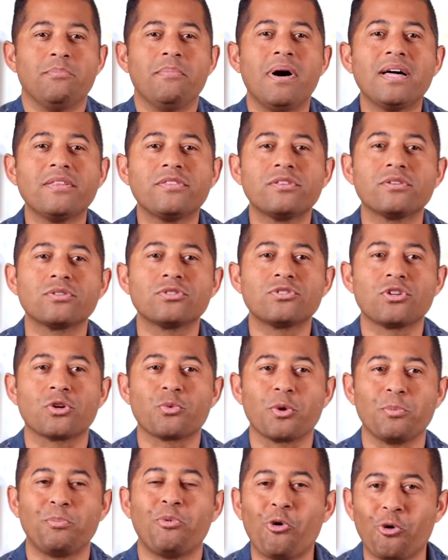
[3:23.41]
Mothers are
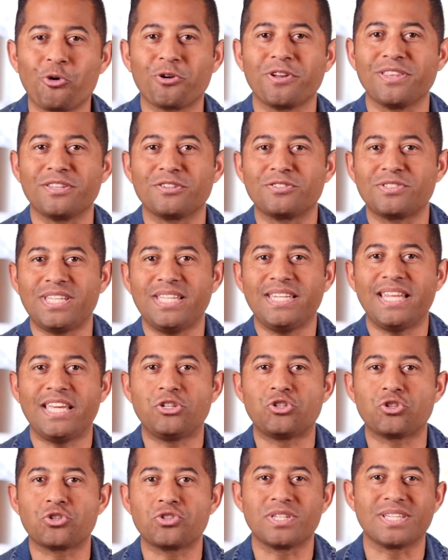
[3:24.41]
reporting their
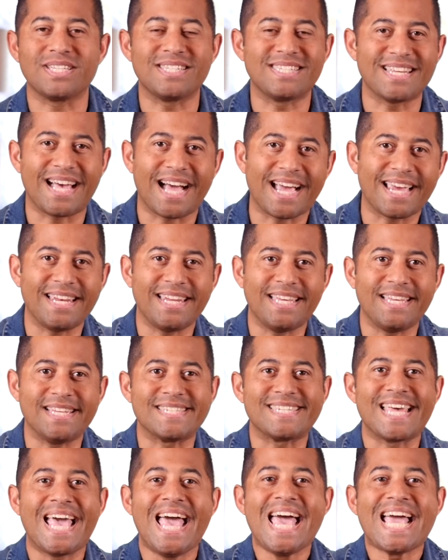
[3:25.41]
teenagers' anxiety
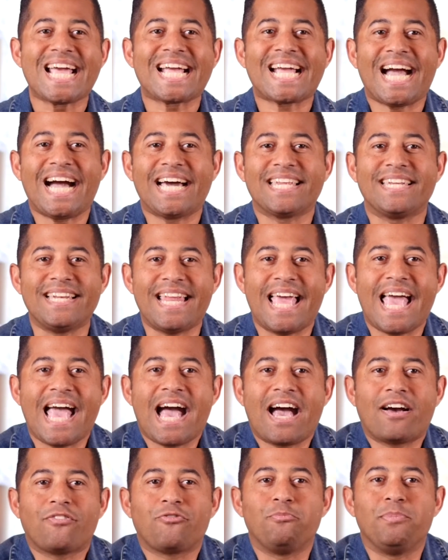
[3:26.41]
is cut in
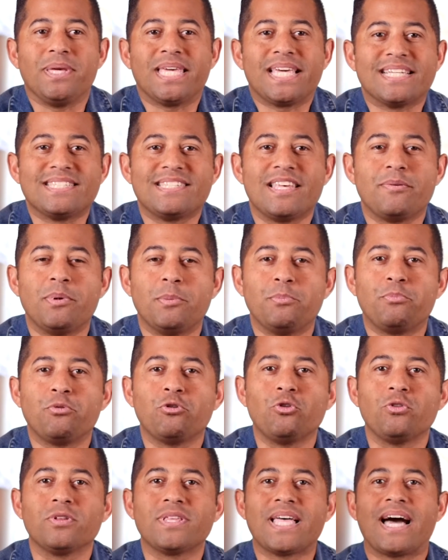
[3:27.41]
half because they've been
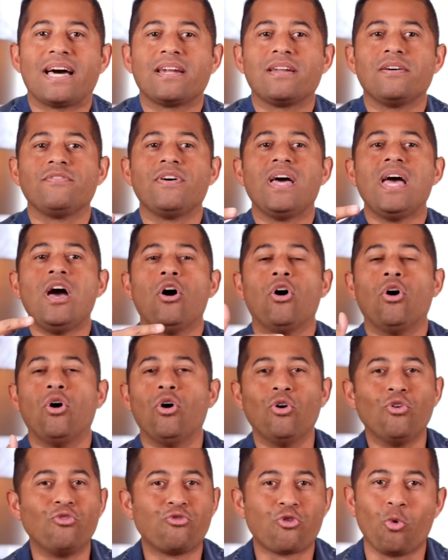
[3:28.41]
pulled out of
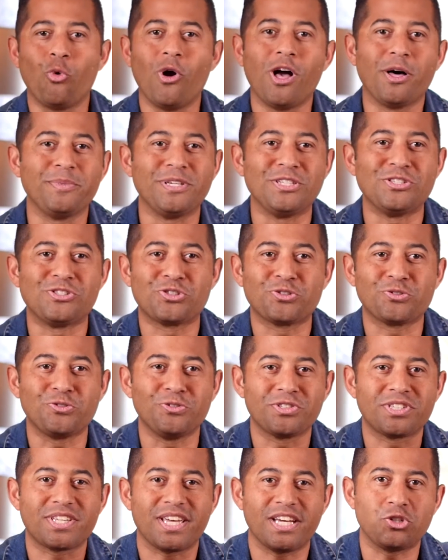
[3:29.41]
overwhelming
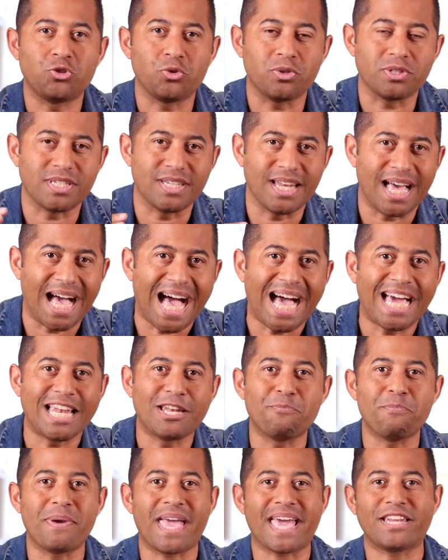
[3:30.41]
school schedules and
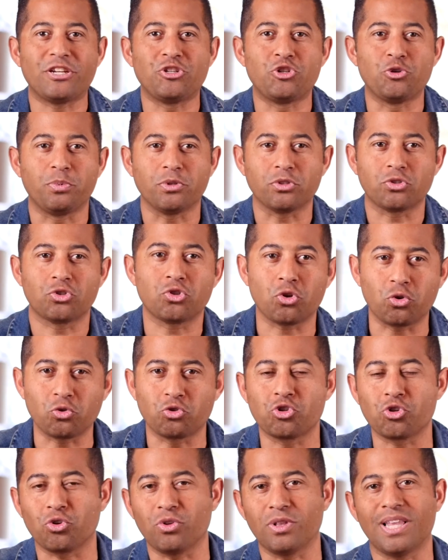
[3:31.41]
unmanageable
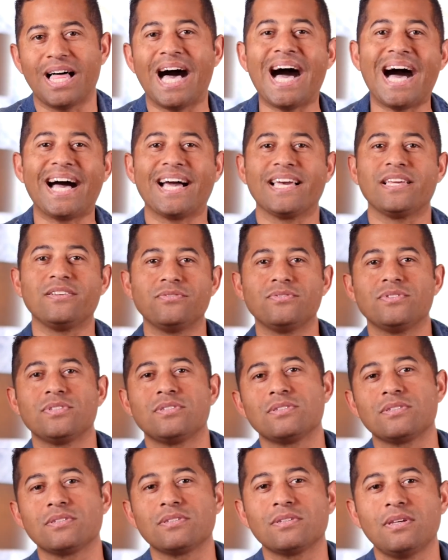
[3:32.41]
social
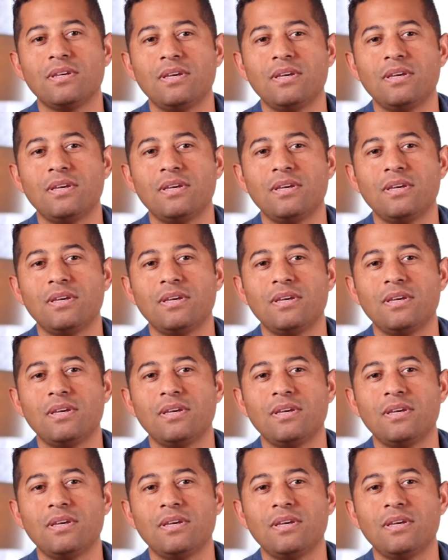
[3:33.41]
lives.